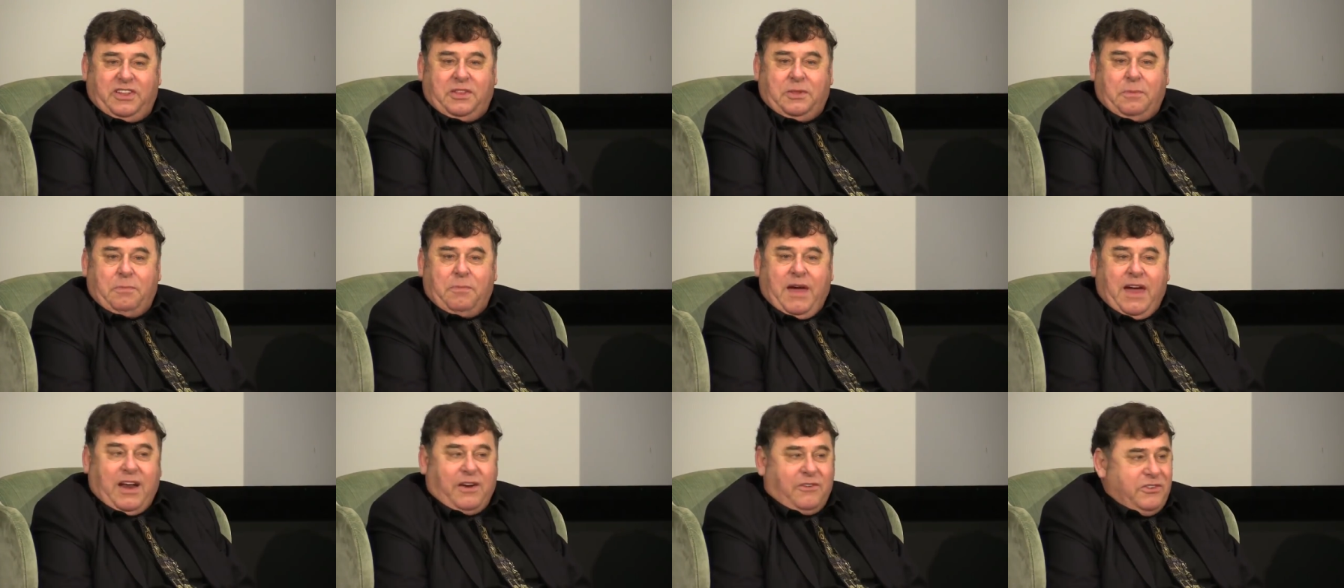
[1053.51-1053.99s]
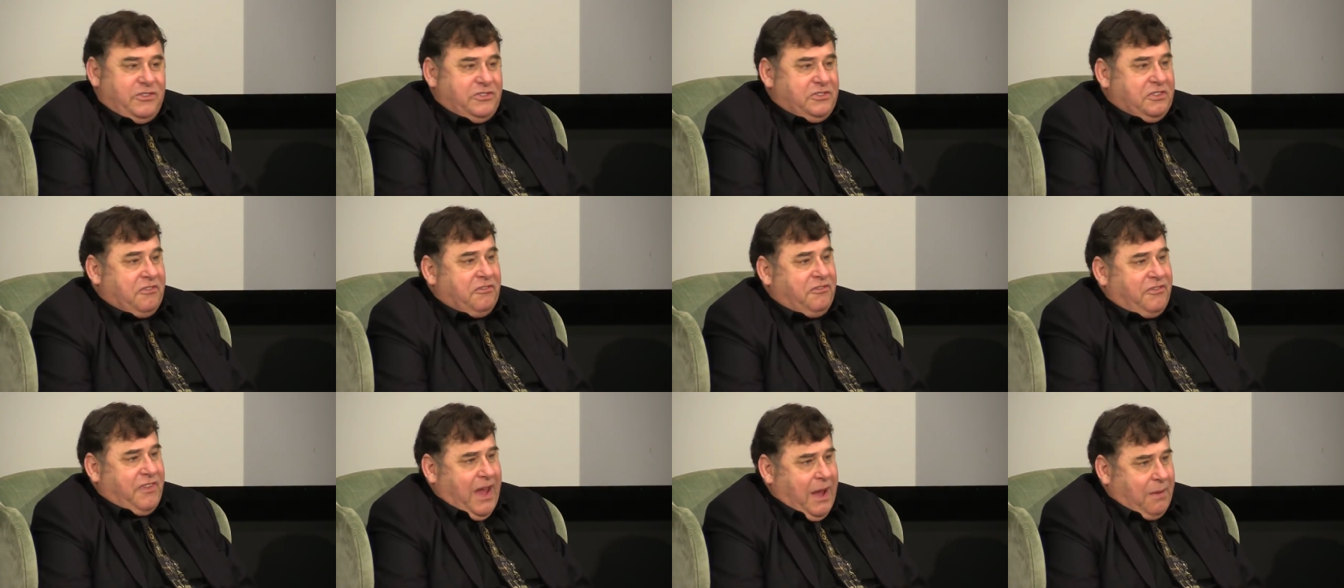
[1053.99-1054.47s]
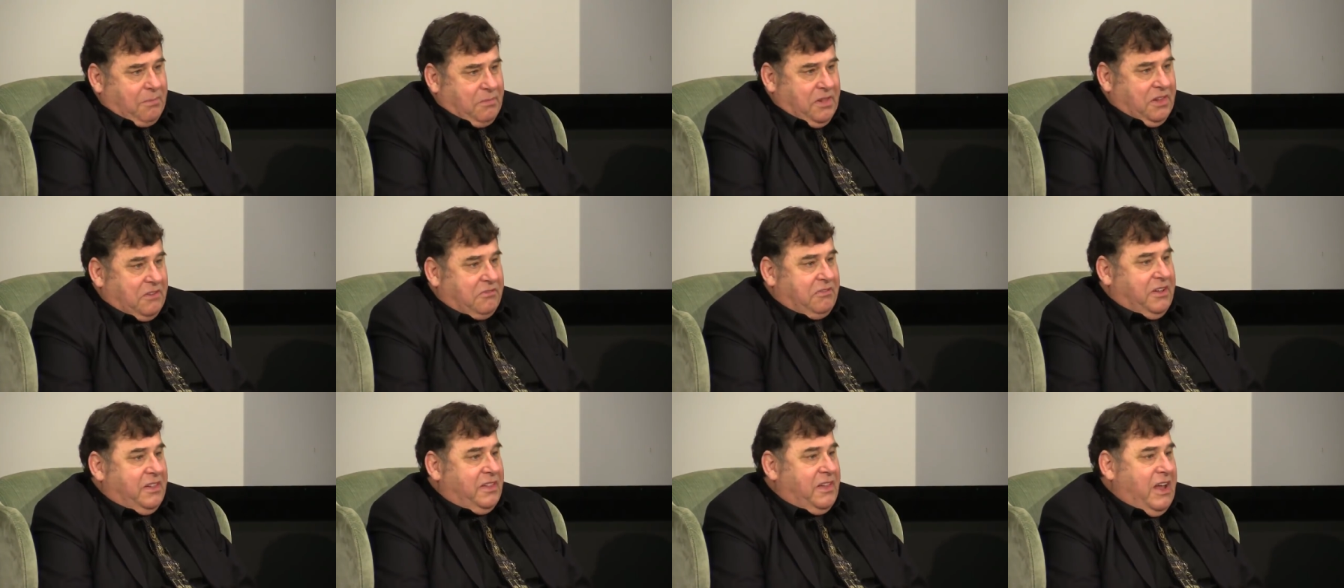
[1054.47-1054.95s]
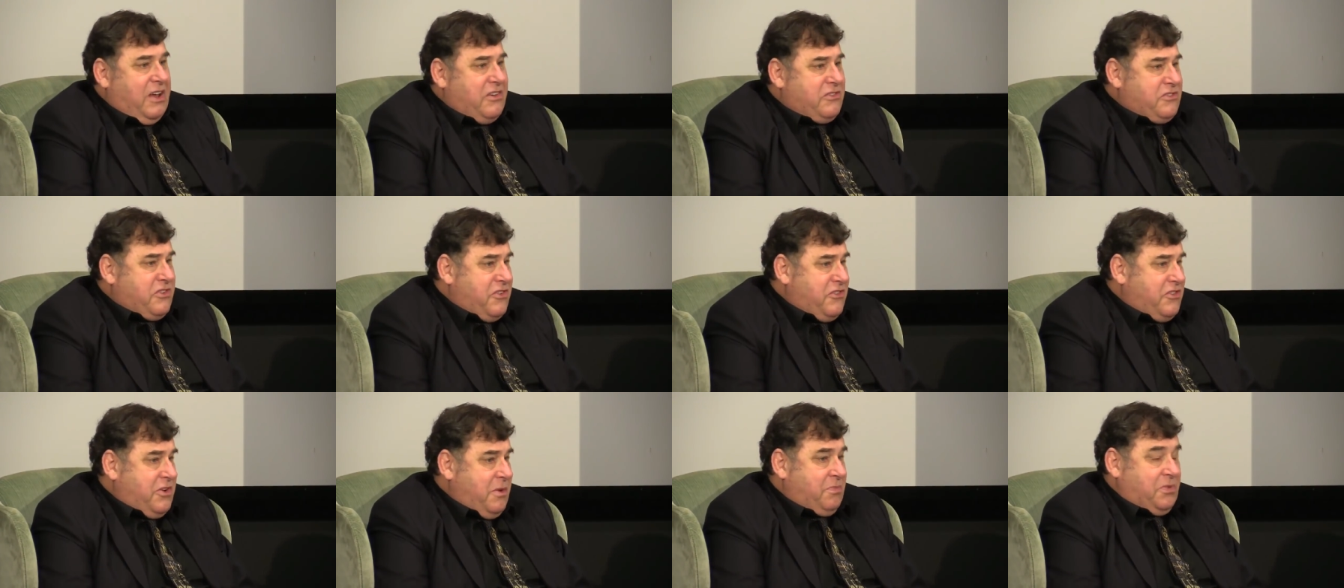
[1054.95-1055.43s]
and the marriage, the family, the
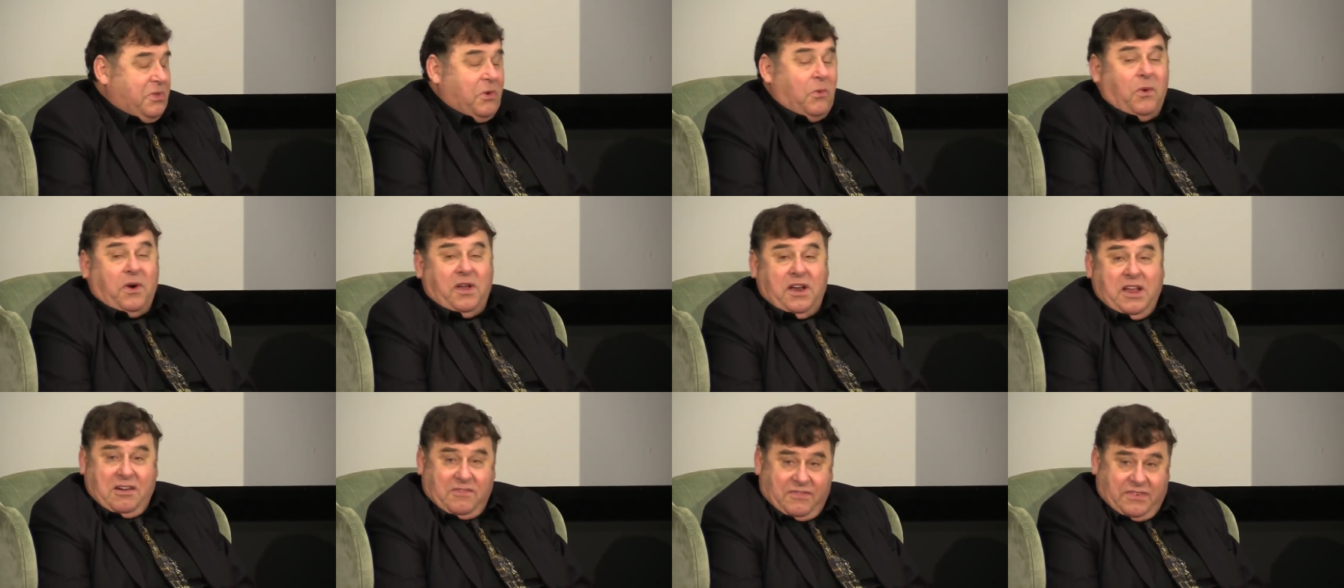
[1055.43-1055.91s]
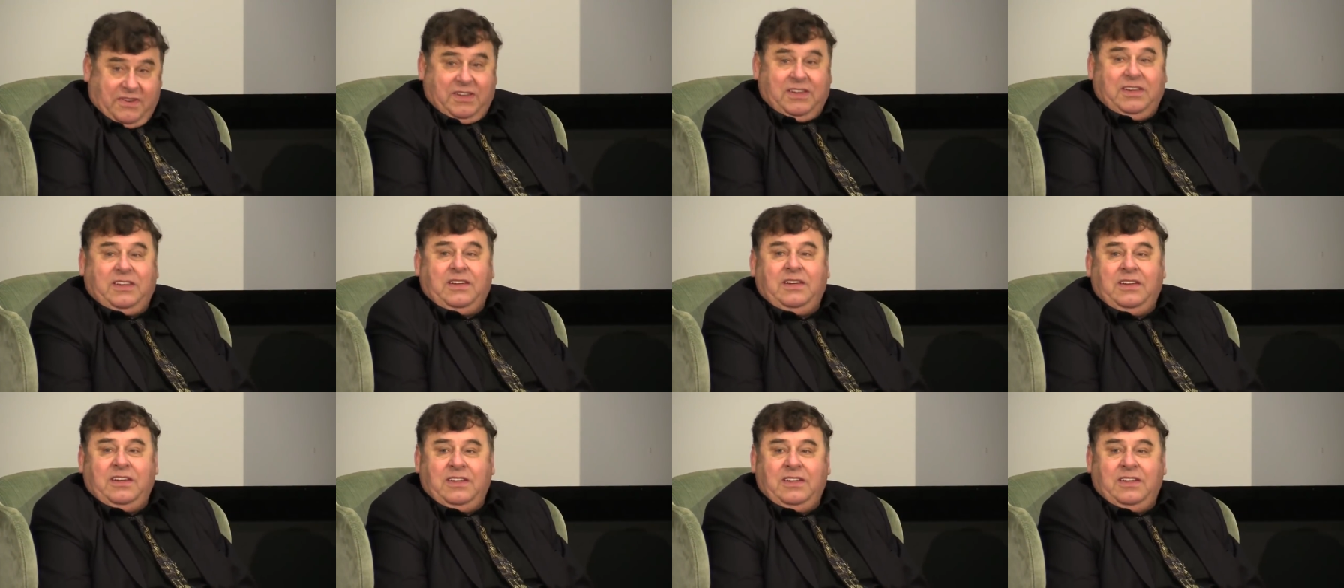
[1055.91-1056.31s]
relationship, the whatever,